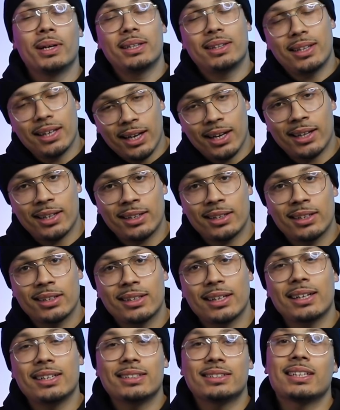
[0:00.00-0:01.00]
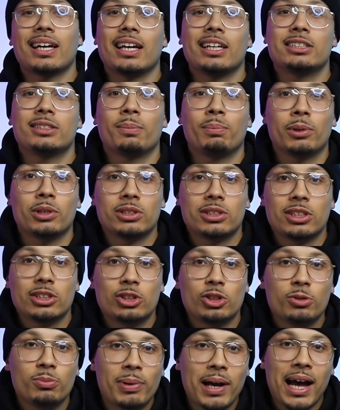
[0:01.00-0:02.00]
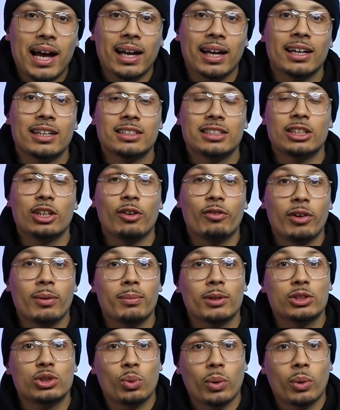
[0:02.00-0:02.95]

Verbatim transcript: But then they decided to push the shoe back to November